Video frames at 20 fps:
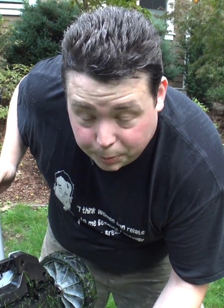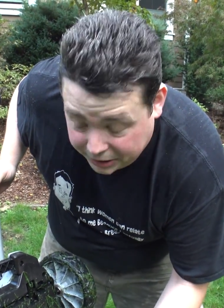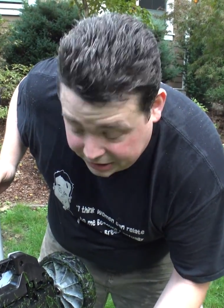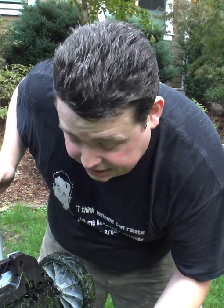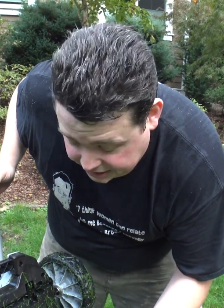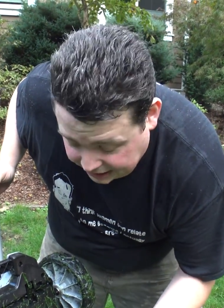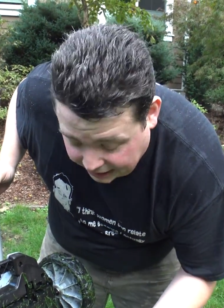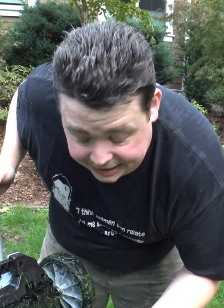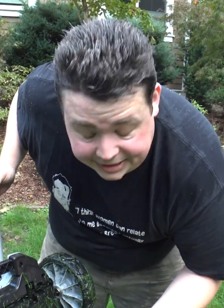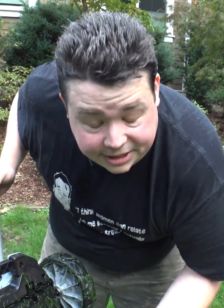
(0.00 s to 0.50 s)
But
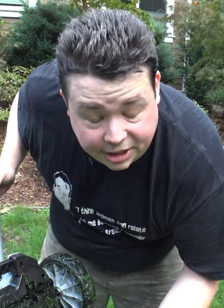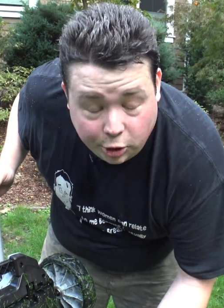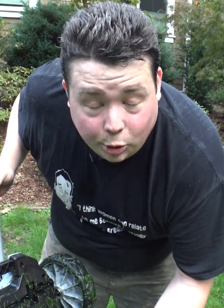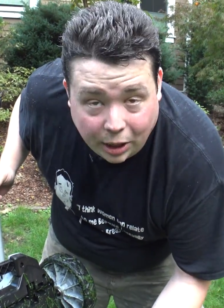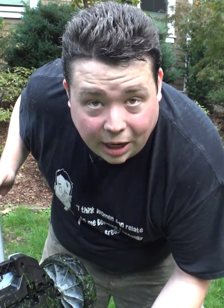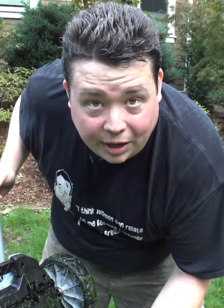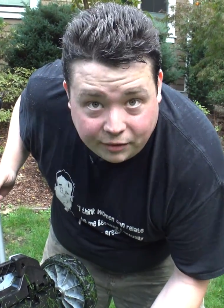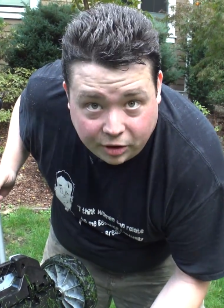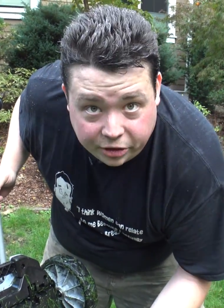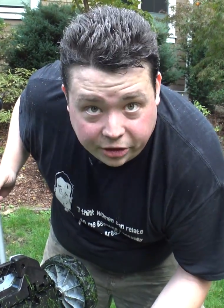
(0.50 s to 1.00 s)
it's nice that you
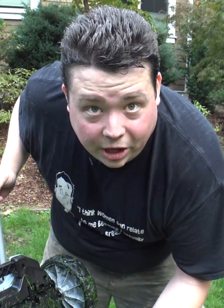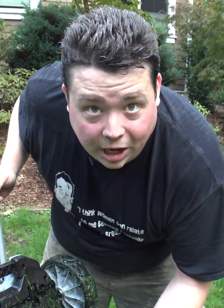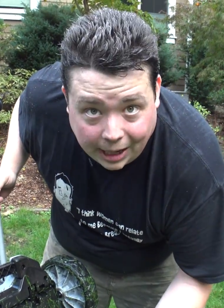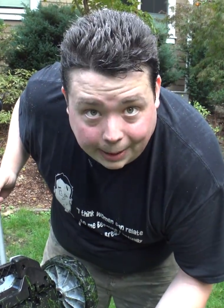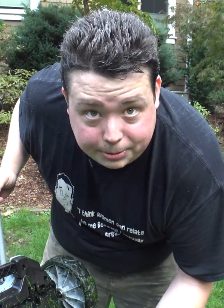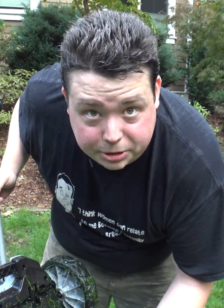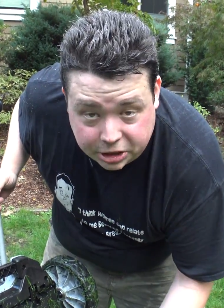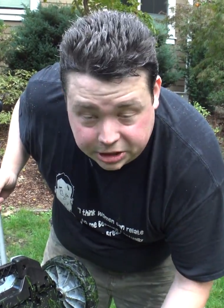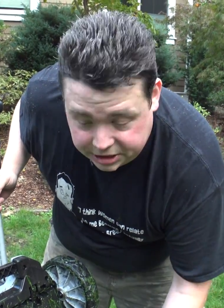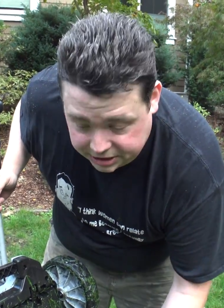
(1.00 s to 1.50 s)
have all the
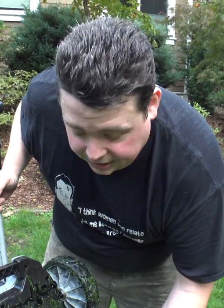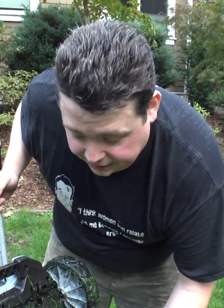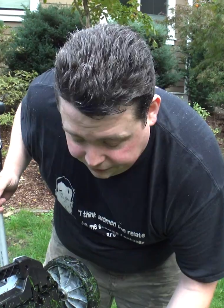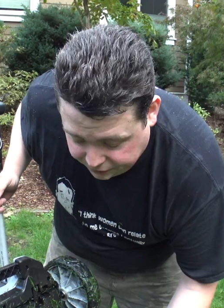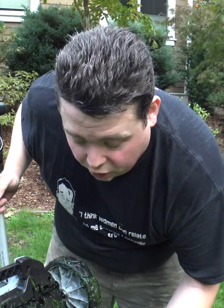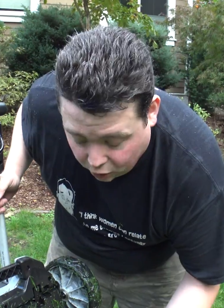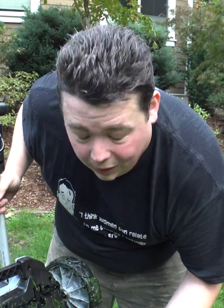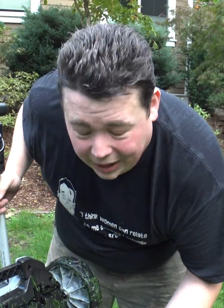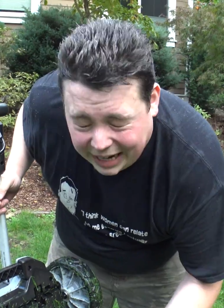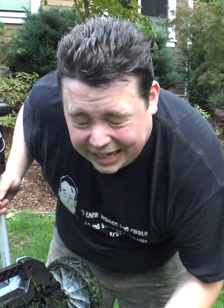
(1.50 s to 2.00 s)
options, and if
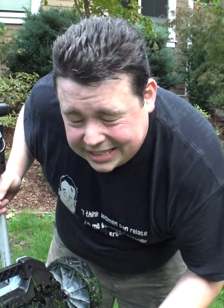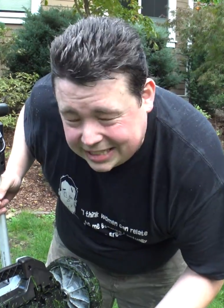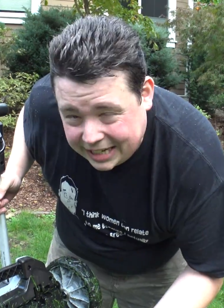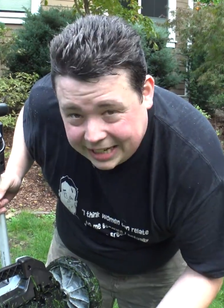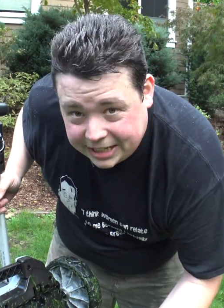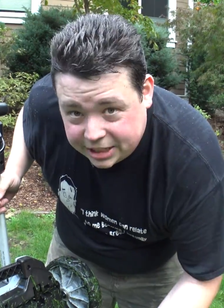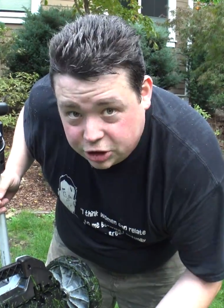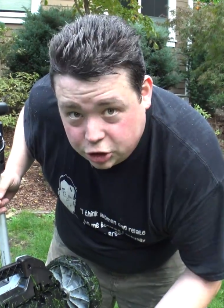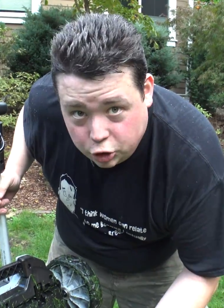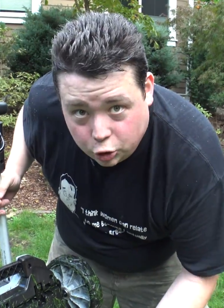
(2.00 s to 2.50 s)
the grass
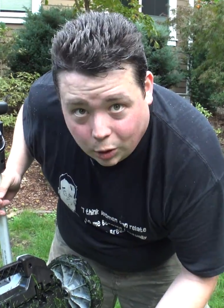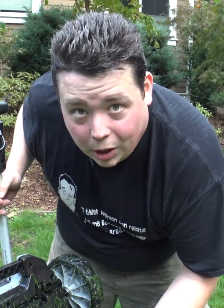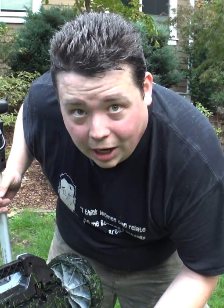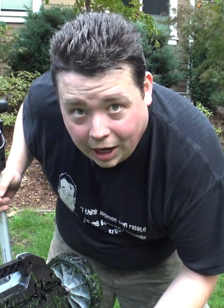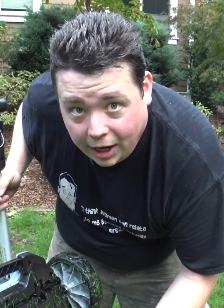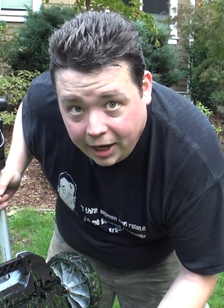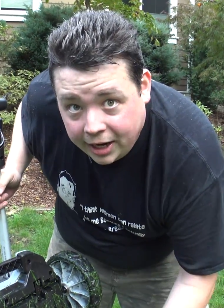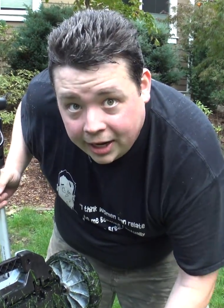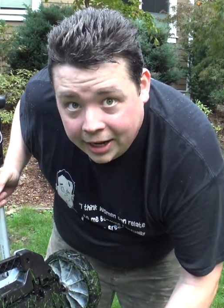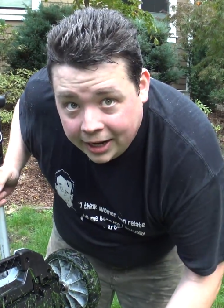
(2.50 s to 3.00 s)
is
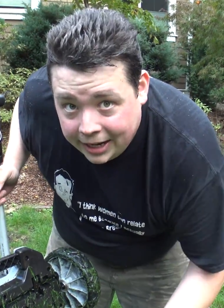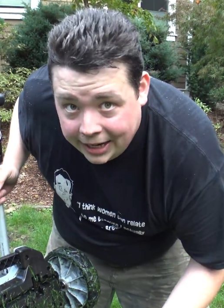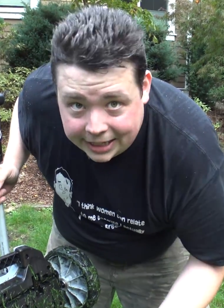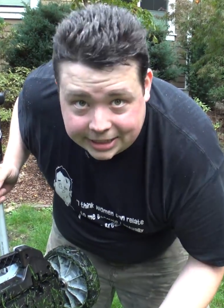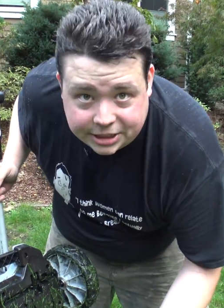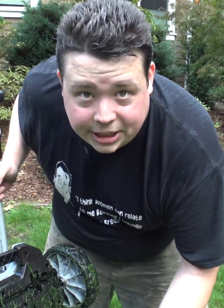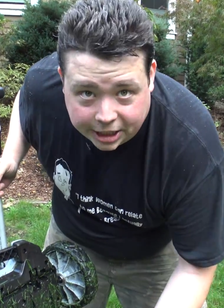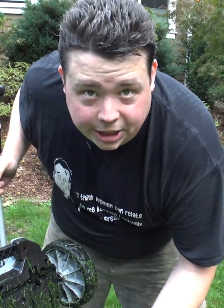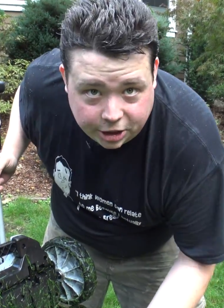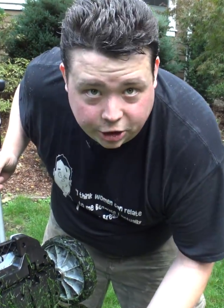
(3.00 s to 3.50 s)
dry,
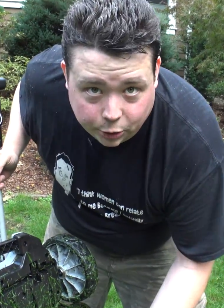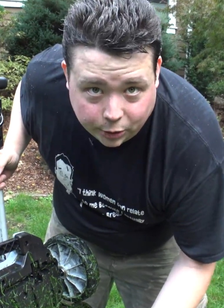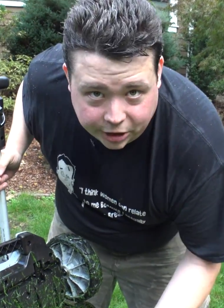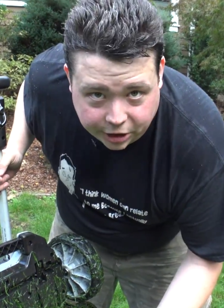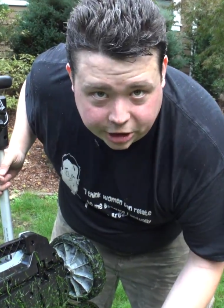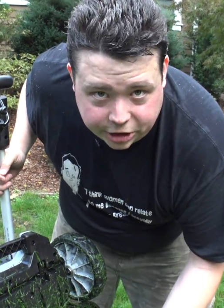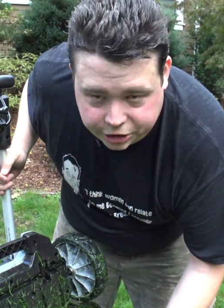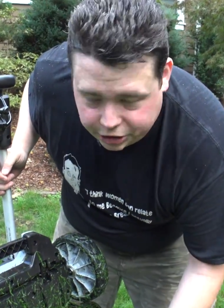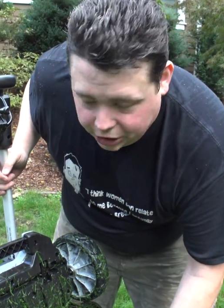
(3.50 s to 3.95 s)
it's gonna do a good